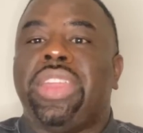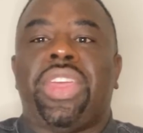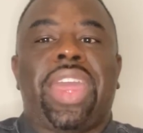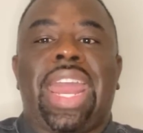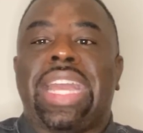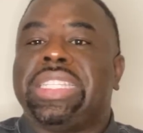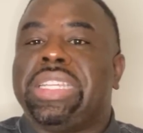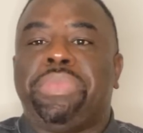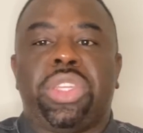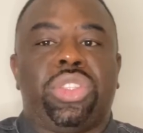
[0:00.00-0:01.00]
that that has
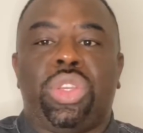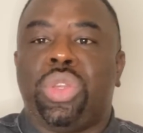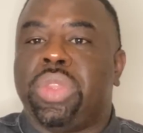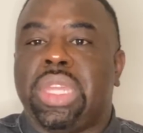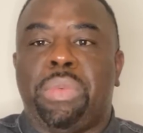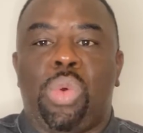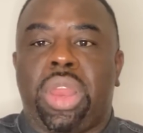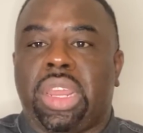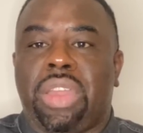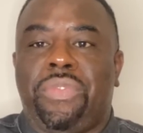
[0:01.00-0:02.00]
something to do with them
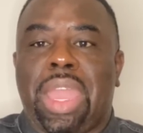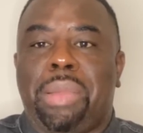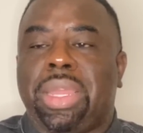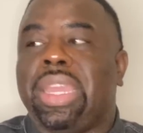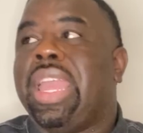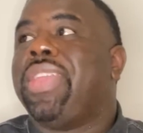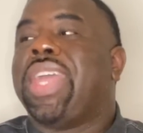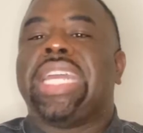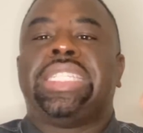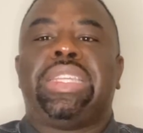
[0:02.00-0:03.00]
wanting a family,
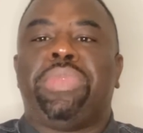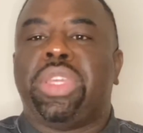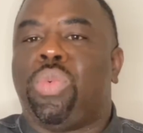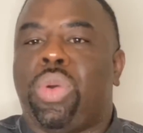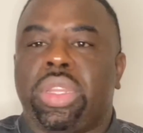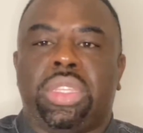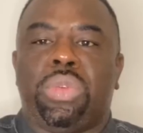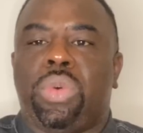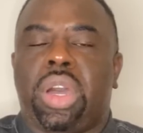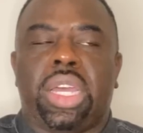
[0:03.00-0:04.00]
that has something
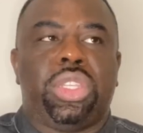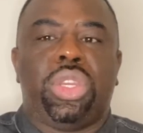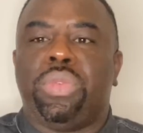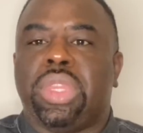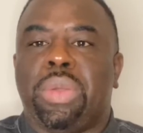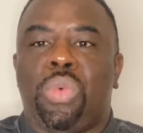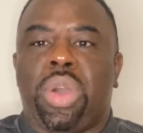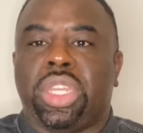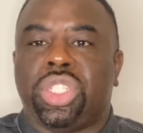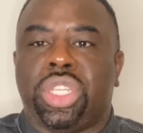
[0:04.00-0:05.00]
to do with them
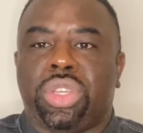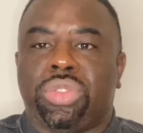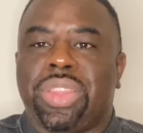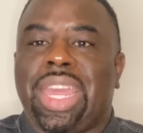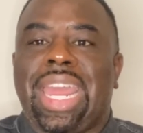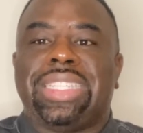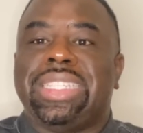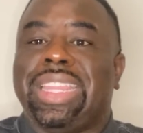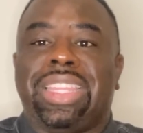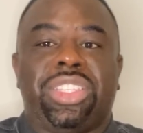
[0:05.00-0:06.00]
wanting children. That has
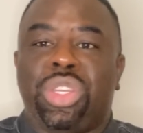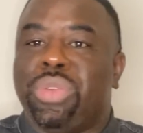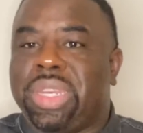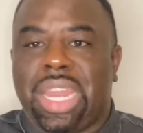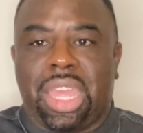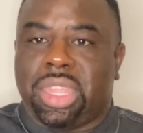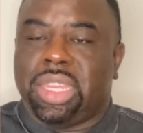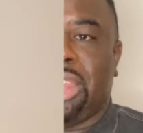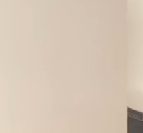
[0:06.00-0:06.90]
nothing to do with nothing.